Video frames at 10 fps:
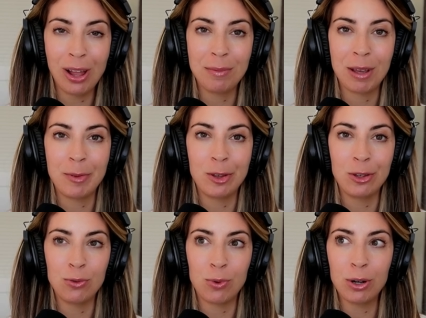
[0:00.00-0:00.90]
and maybe
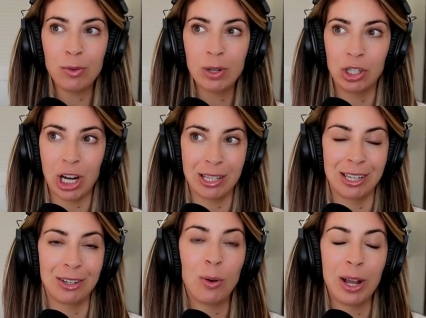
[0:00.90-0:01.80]
you were
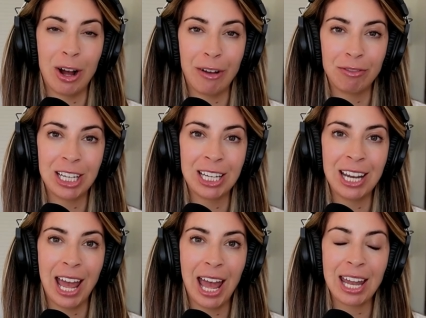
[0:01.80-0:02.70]
rejected quite often
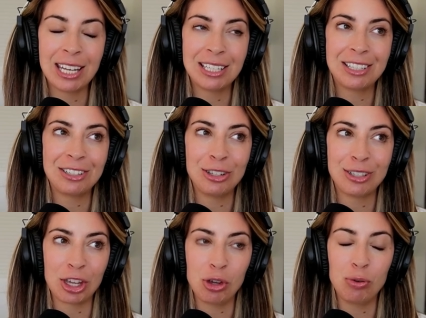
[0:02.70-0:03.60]
and it's
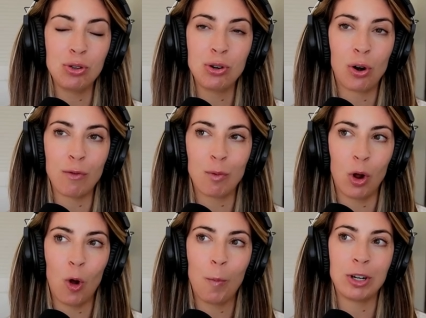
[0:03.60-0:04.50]
like you you don't even want
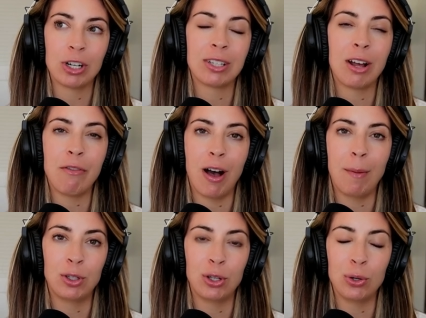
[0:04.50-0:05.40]
to open yourself
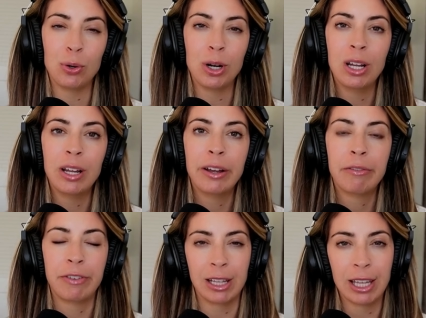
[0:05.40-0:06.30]
up to
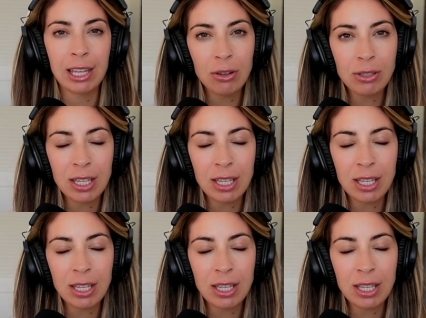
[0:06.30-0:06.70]
feeling those